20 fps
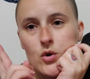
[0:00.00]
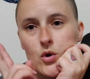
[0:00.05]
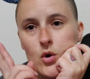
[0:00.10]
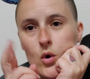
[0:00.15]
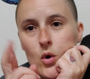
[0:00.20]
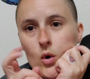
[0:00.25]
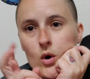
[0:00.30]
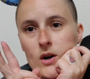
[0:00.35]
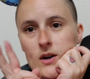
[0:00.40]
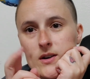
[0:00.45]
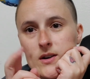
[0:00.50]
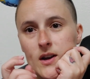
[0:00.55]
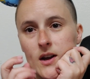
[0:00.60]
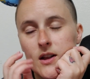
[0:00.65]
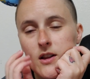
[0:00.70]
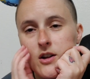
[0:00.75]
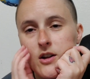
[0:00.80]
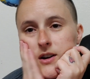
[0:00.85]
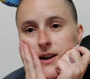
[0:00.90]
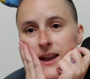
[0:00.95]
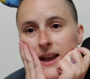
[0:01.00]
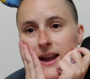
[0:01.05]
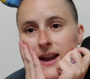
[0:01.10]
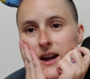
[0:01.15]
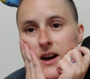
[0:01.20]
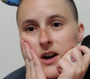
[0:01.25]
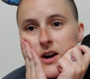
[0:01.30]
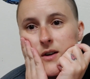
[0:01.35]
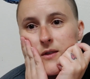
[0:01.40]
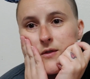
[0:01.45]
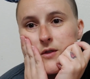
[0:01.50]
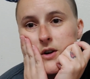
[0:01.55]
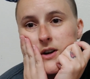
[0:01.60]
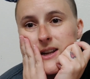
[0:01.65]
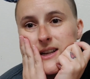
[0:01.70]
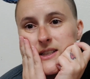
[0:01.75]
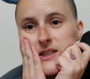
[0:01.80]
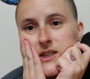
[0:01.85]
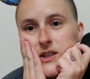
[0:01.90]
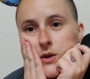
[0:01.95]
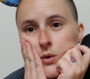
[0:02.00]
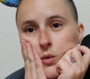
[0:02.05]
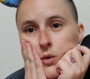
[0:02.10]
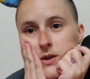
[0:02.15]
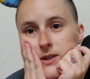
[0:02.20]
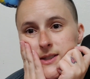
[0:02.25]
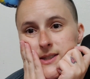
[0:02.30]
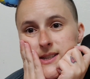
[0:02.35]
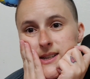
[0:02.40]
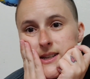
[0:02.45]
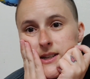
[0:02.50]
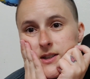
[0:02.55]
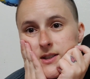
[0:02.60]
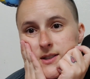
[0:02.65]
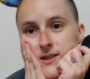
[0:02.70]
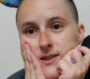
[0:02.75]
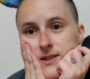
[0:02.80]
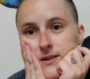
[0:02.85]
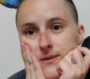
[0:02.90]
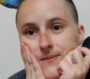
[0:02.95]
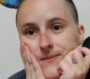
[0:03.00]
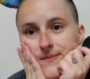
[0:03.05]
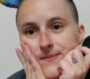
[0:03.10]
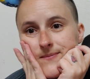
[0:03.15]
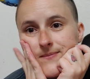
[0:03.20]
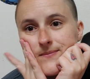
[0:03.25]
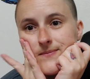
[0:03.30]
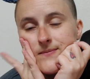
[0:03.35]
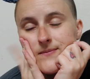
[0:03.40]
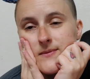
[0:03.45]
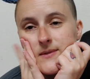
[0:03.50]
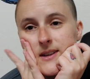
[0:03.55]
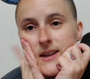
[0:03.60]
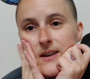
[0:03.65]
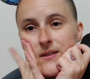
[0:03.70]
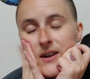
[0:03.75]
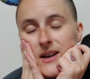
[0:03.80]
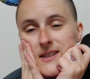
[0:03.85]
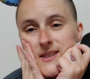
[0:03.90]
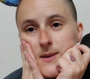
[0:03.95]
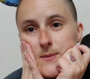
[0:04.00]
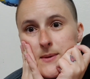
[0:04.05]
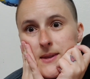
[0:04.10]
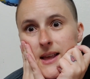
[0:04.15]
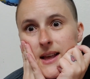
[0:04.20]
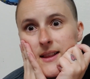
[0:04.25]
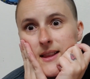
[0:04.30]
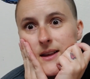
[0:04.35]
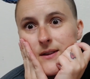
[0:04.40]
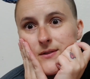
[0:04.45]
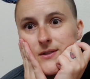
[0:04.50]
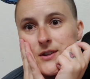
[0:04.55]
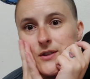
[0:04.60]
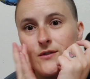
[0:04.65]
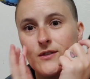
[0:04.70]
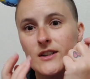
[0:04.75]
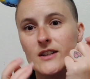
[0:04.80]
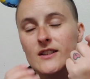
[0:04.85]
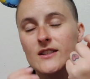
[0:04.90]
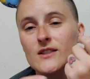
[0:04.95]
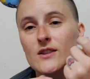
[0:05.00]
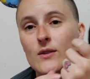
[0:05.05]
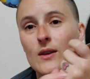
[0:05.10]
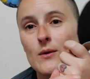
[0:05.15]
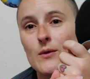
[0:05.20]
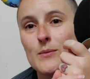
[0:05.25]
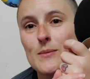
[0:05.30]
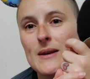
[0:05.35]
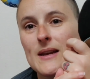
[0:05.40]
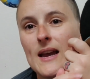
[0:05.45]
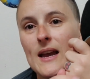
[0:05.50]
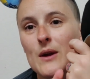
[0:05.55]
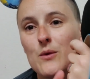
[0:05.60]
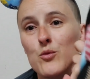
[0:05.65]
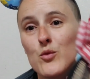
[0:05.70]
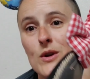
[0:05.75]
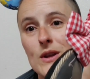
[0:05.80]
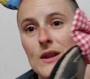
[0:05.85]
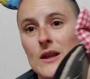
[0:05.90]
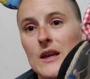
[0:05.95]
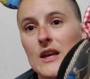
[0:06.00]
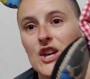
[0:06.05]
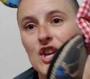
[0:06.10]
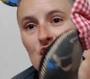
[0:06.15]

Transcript: corn colored hair for Into the Woods ears. I've got some of that left over. So that would be a really